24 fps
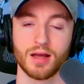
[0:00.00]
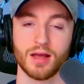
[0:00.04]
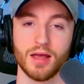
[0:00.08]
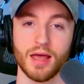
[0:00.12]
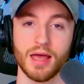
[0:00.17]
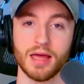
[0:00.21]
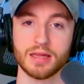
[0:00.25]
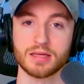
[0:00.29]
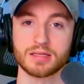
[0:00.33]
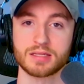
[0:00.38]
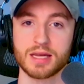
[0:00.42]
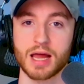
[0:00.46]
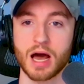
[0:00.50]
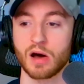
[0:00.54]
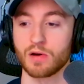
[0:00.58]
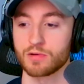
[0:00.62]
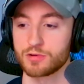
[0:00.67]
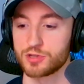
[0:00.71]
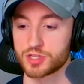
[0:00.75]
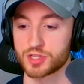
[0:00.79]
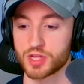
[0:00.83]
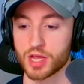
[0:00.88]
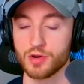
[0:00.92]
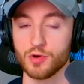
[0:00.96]
It is now
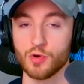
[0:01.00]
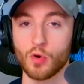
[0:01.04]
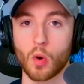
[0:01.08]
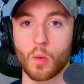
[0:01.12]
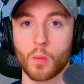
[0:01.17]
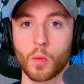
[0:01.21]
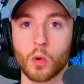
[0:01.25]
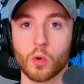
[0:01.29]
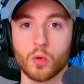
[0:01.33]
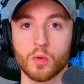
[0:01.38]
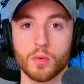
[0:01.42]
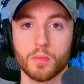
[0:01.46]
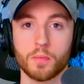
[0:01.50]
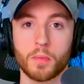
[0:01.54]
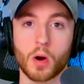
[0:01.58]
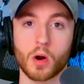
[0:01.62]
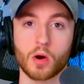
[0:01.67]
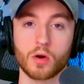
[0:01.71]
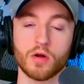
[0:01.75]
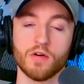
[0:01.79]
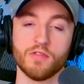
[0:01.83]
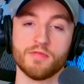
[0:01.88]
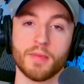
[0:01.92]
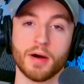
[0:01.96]
just a normal
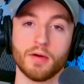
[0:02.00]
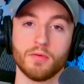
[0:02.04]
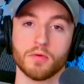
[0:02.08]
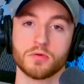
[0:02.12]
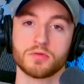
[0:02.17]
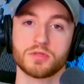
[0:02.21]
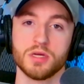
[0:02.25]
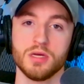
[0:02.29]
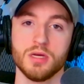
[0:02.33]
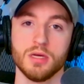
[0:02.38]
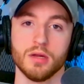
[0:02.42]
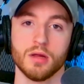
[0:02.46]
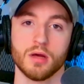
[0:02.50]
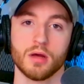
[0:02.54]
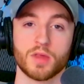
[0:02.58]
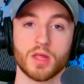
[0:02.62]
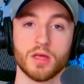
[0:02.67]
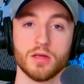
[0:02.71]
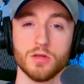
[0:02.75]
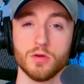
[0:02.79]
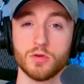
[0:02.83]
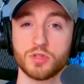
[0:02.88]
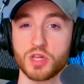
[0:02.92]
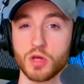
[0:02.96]
part of my routine.
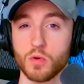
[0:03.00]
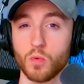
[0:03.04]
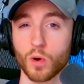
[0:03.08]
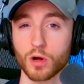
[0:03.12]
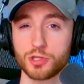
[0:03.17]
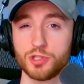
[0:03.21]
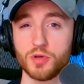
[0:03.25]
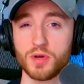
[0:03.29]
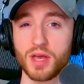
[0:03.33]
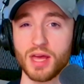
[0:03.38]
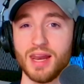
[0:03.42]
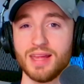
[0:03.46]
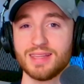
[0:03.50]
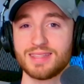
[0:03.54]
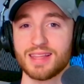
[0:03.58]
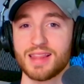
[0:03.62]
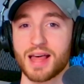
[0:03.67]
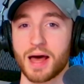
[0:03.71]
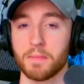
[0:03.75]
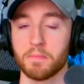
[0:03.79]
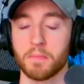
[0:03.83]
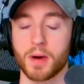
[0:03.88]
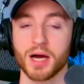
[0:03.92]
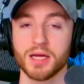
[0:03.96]
You see, once you get into
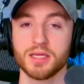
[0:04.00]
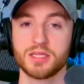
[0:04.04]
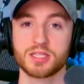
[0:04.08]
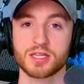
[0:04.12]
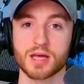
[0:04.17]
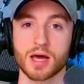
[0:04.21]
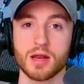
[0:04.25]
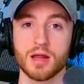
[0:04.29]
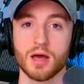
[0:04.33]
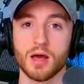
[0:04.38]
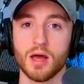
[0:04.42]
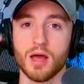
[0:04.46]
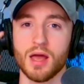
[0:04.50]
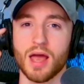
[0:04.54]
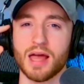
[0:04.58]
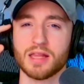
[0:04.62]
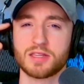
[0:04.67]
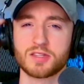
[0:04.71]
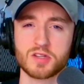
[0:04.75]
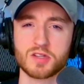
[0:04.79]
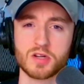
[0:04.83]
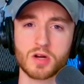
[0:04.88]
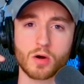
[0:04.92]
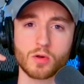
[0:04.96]
that mindset,
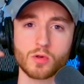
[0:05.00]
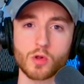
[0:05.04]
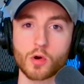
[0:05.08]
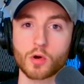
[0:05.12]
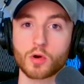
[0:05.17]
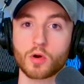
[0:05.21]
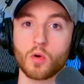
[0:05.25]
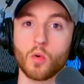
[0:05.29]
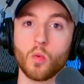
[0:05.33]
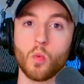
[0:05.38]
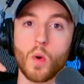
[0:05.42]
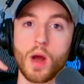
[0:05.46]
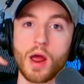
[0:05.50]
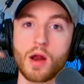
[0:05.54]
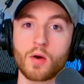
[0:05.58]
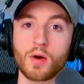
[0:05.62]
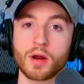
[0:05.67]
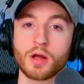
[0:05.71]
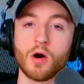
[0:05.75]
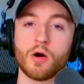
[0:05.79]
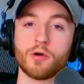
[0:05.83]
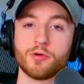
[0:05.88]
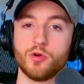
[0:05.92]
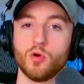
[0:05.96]
it's no longer
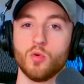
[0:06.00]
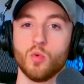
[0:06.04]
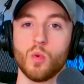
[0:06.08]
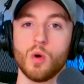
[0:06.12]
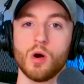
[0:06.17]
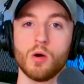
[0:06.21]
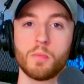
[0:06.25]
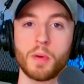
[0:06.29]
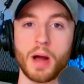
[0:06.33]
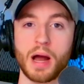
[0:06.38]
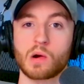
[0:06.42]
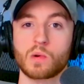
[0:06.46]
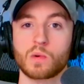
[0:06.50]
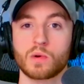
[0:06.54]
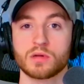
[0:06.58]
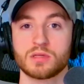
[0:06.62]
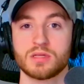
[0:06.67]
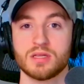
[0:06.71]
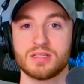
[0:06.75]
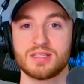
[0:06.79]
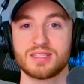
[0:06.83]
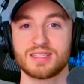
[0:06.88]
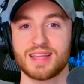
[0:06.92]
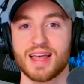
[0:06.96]
wearing on your willpower
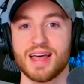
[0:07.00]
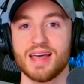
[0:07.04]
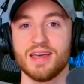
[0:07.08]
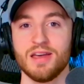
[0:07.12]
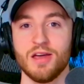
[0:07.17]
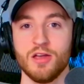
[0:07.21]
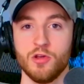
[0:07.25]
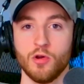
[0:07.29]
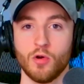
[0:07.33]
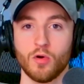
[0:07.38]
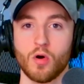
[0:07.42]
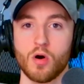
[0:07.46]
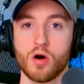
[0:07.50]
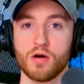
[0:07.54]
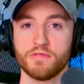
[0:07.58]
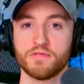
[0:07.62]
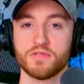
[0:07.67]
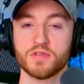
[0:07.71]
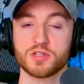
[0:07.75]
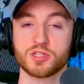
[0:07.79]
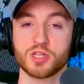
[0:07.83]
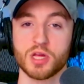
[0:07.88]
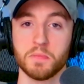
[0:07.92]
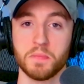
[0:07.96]
to stay in your
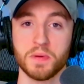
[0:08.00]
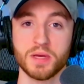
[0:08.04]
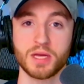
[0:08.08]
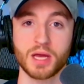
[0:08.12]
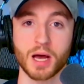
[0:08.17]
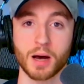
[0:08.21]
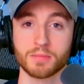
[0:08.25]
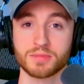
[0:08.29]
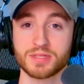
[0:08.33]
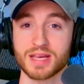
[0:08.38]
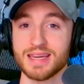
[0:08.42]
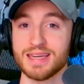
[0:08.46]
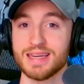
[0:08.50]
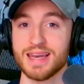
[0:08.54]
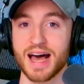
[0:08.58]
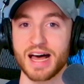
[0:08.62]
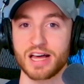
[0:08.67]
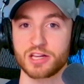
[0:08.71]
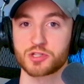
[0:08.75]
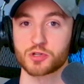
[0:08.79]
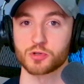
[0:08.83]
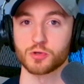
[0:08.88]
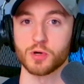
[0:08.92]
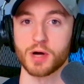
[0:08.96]
office. It becomes a
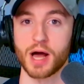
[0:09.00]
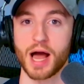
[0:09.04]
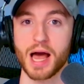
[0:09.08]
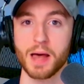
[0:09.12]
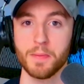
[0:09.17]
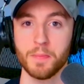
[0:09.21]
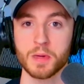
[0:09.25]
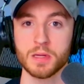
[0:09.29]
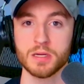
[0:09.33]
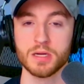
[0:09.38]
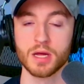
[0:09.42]
natural habit.